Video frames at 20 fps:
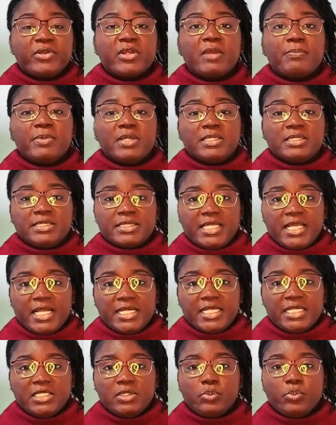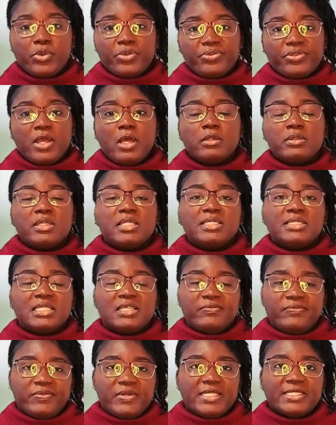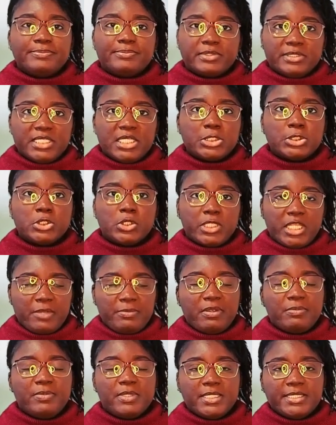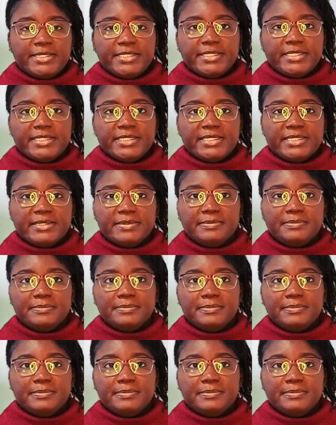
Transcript: fingerprint scanning without these advanced protection capabilities.